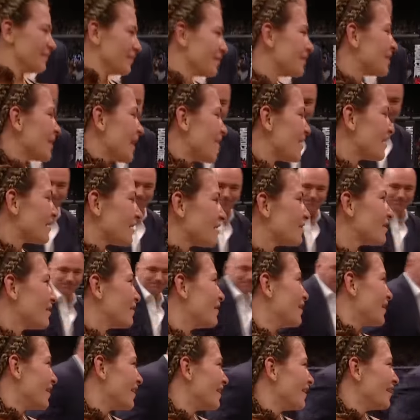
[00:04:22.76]
almost
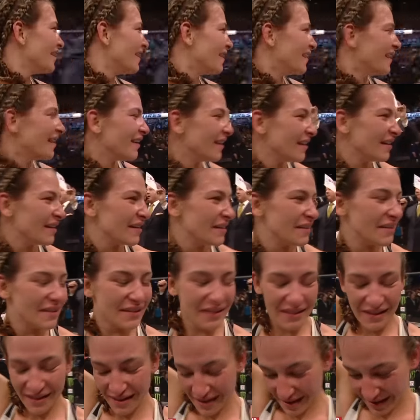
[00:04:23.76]
felt just like the
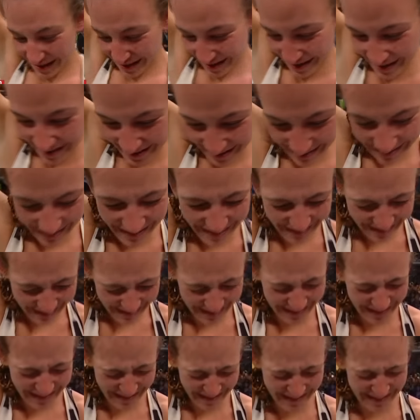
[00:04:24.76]
dream that I
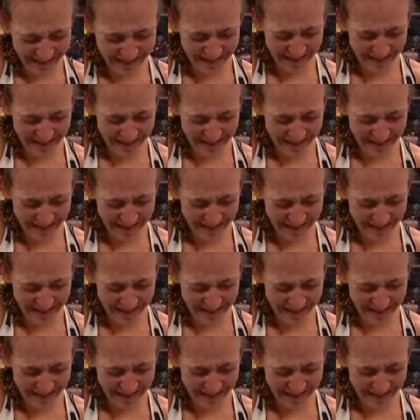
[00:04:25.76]
had been